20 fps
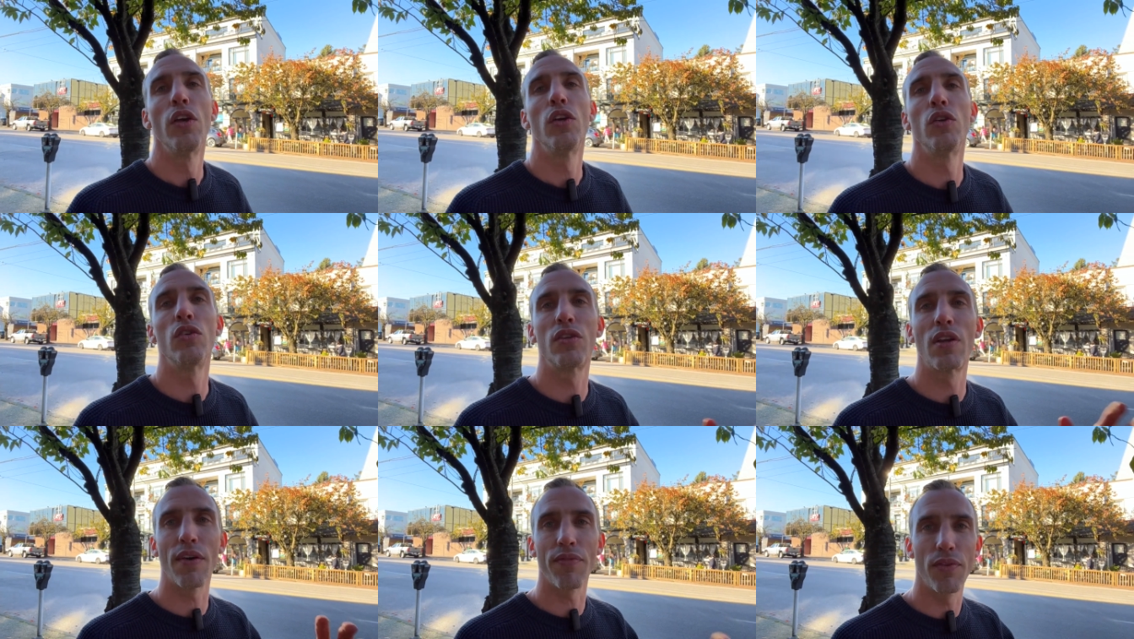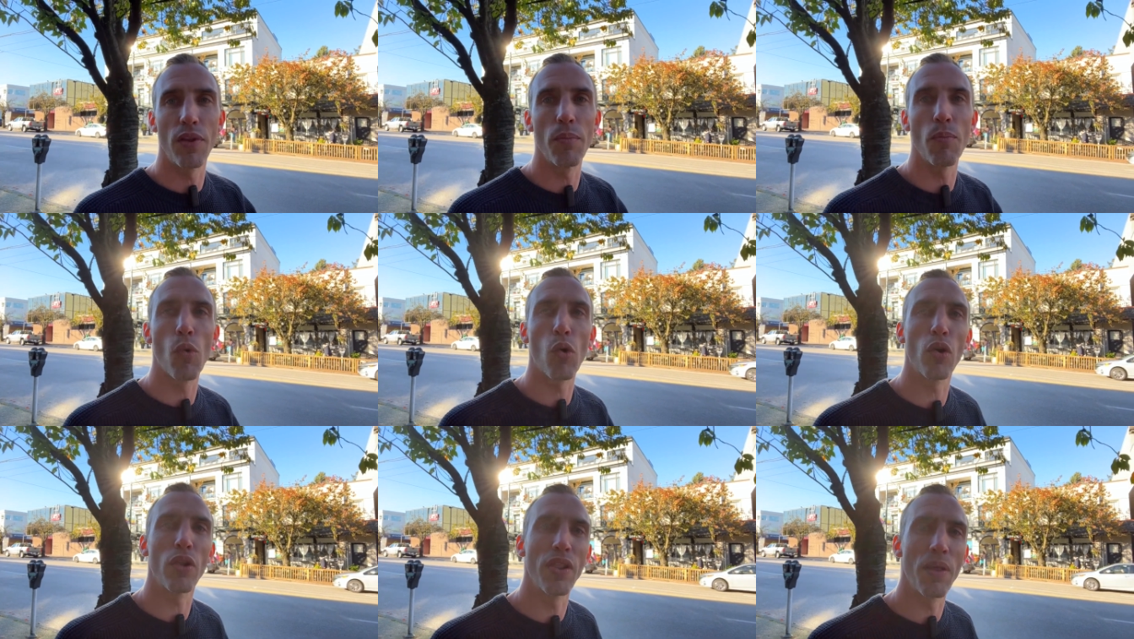you're definitely
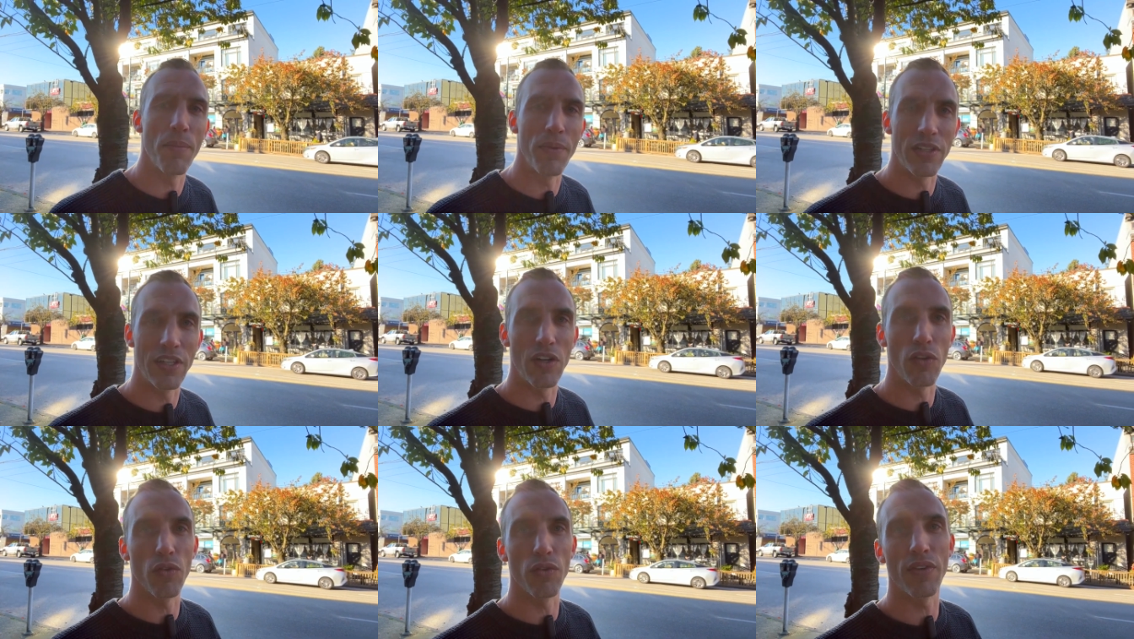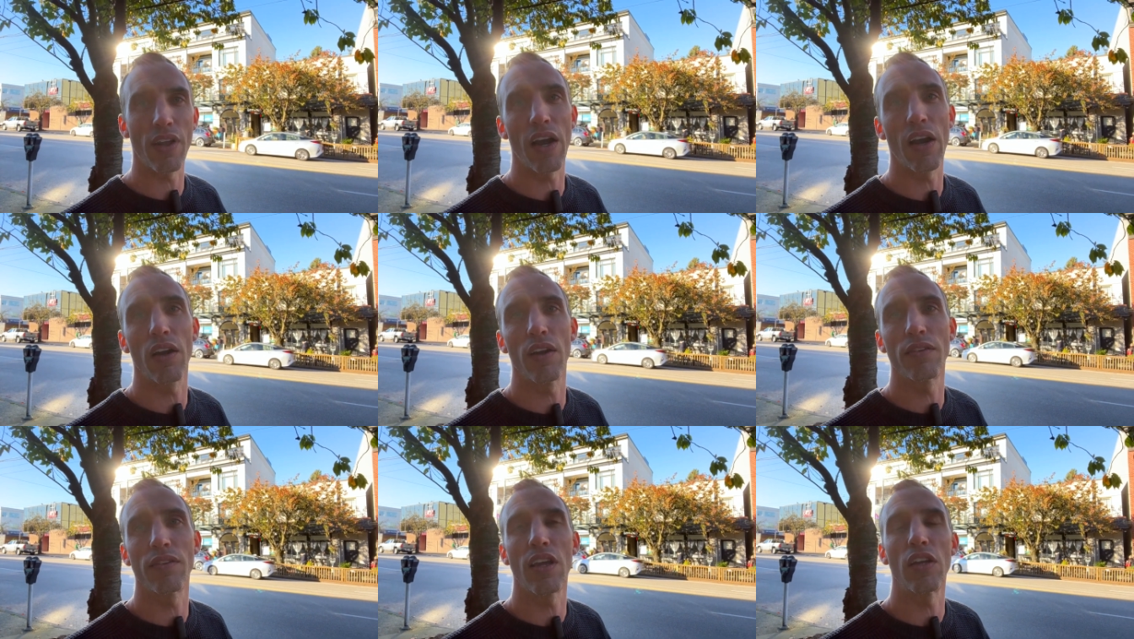more limited in those
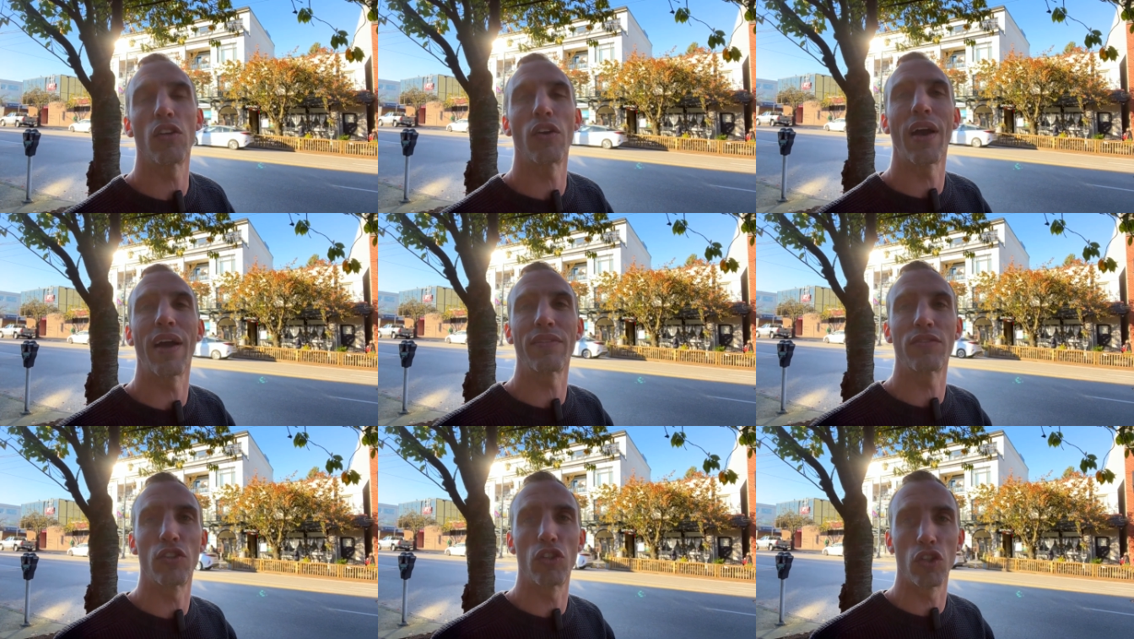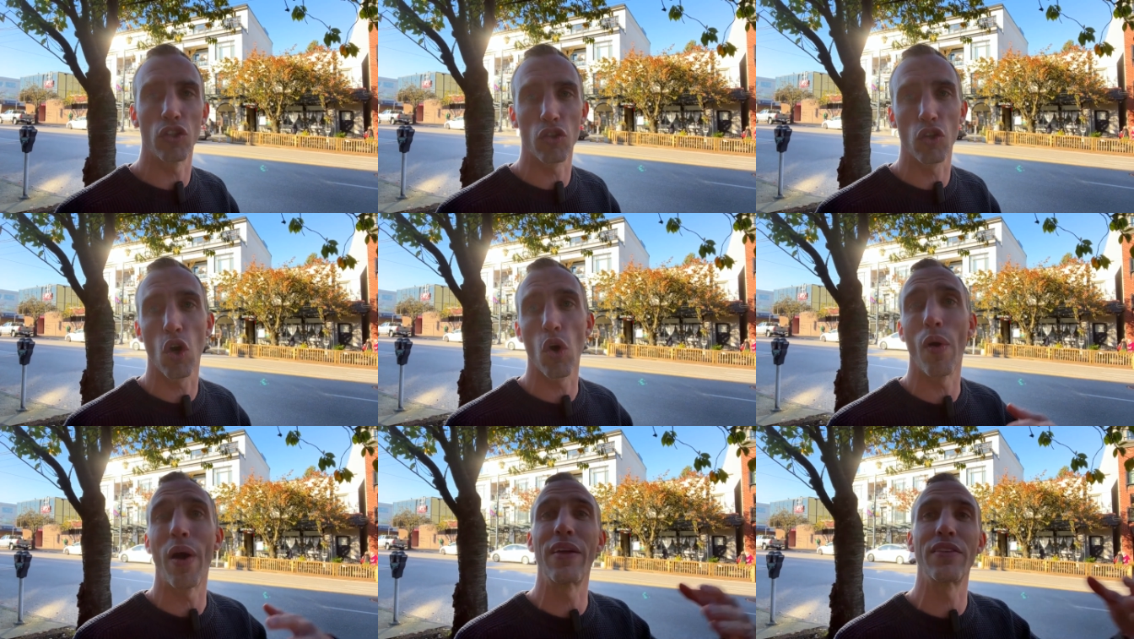areas, and you'll have to just
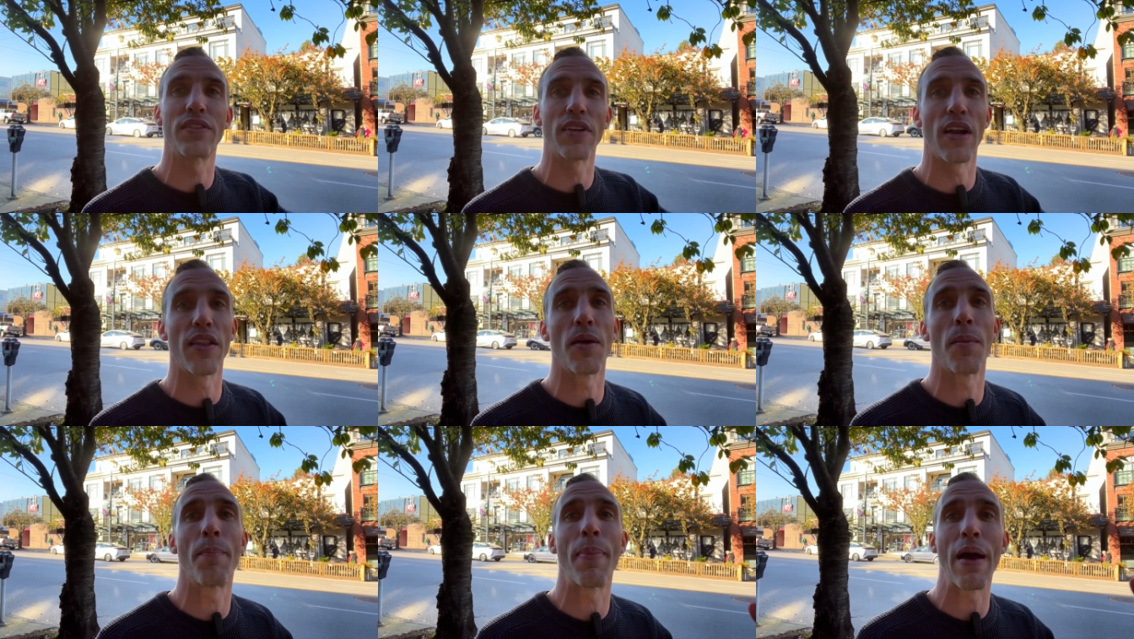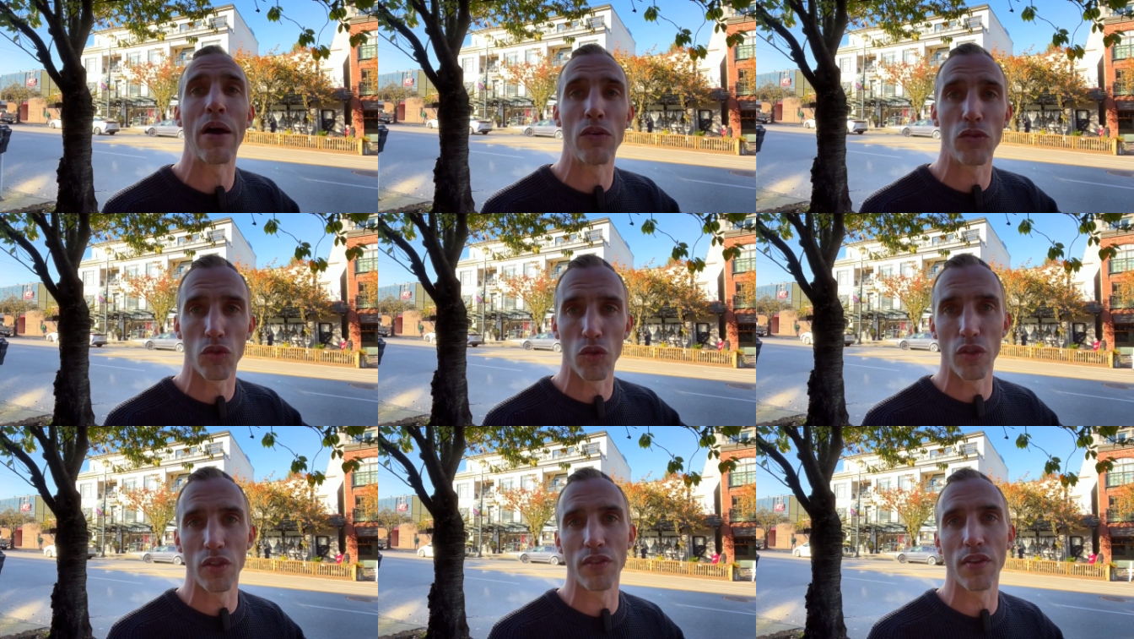go outside of the
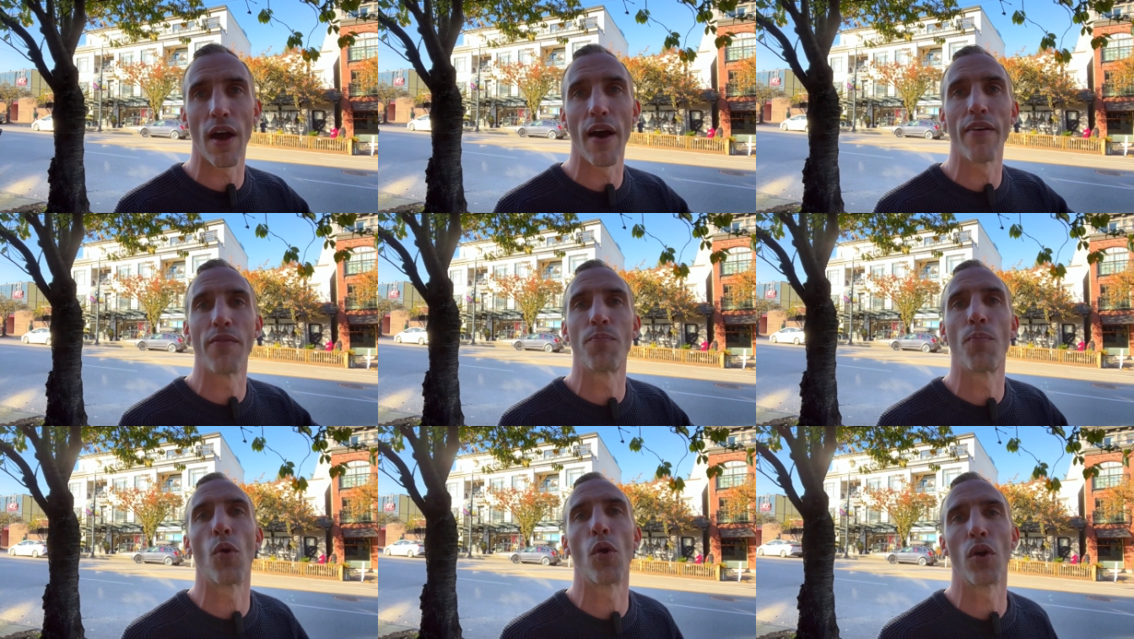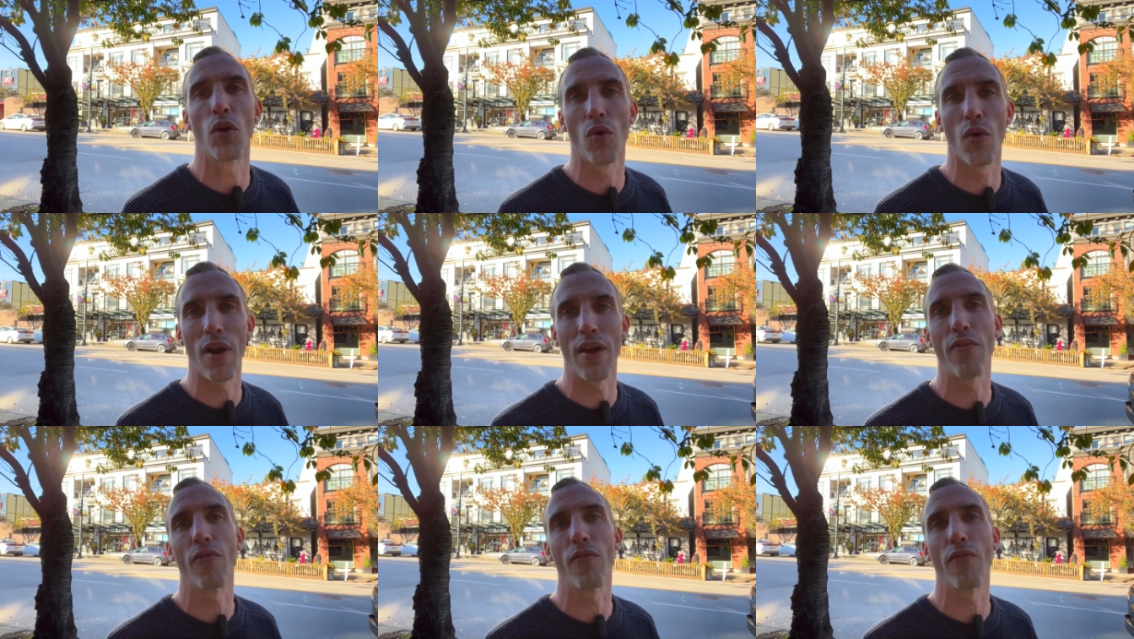boundaries of Point Grey